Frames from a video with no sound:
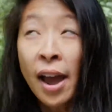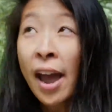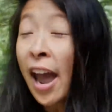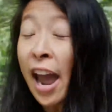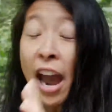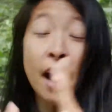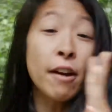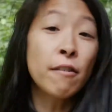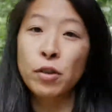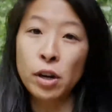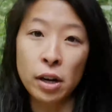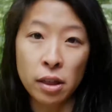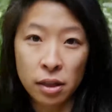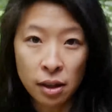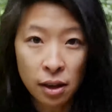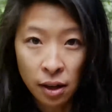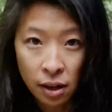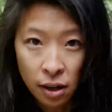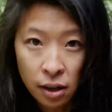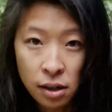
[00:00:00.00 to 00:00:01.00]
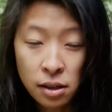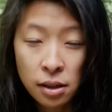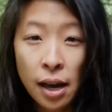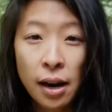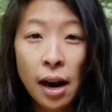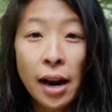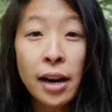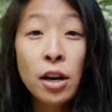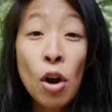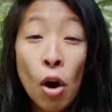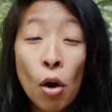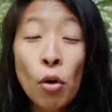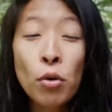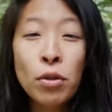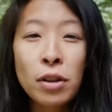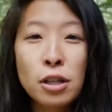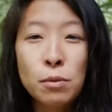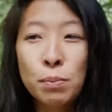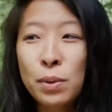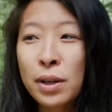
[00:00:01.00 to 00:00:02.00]
Everything is. And I know
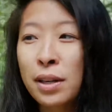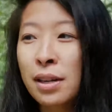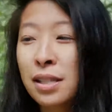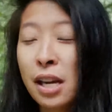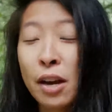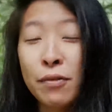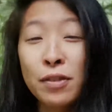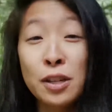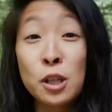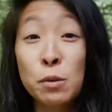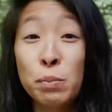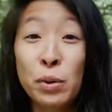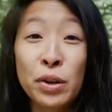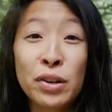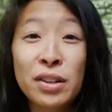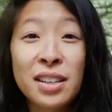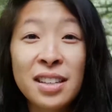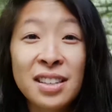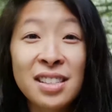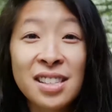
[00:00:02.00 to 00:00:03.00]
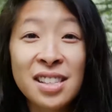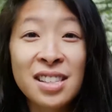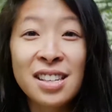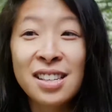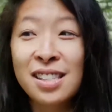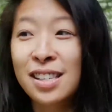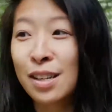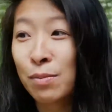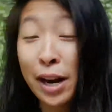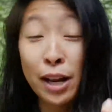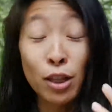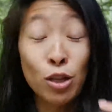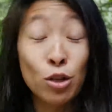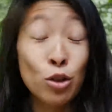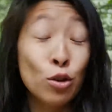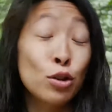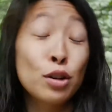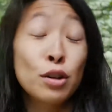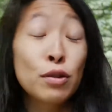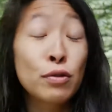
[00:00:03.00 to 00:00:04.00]
this because I've experienced this in my
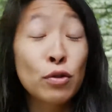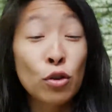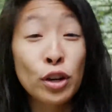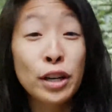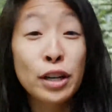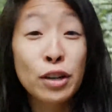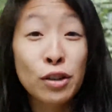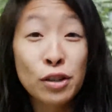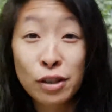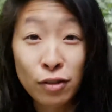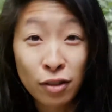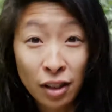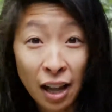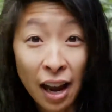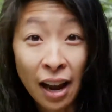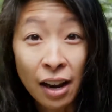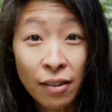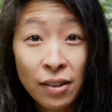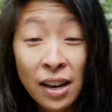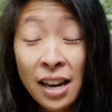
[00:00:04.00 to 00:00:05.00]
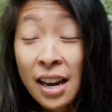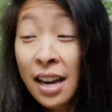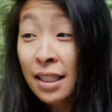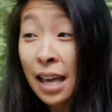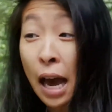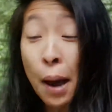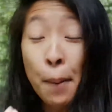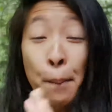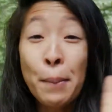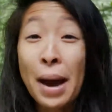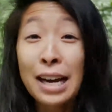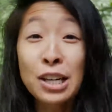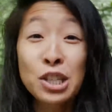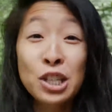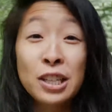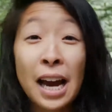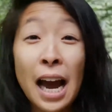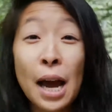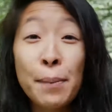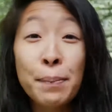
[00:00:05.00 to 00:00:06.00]
34 years of life, that
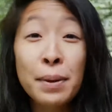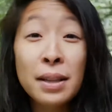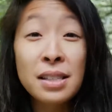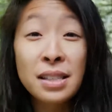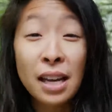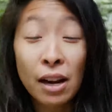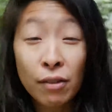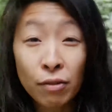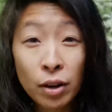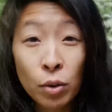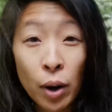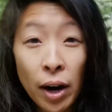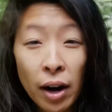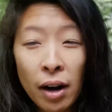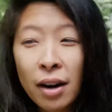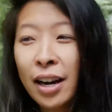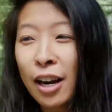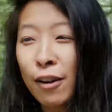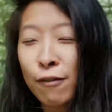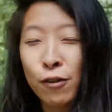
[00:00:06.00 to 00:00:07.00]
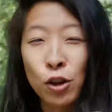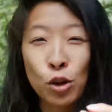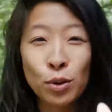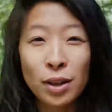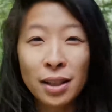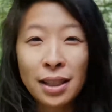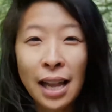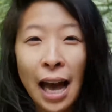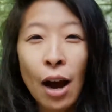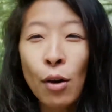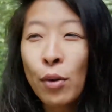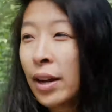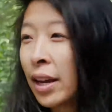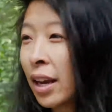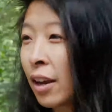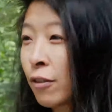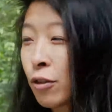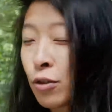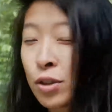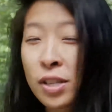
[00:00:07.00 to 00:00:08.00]
magic happens everywhere if you allow it,
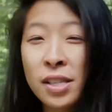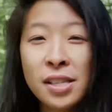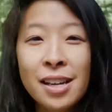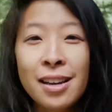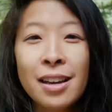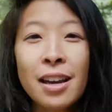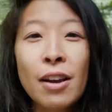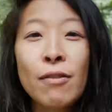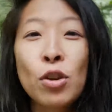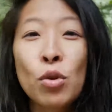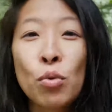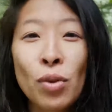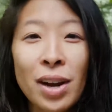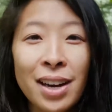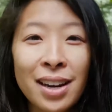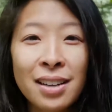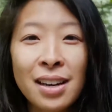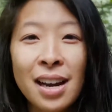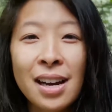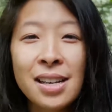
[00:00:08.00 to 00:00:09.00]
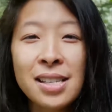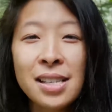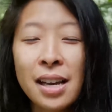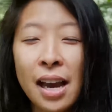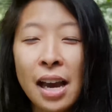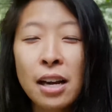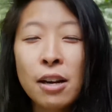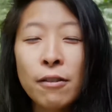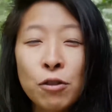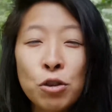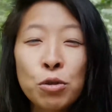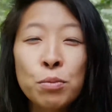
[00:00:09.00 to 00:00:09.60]
if you see it, if you recognize it, and if you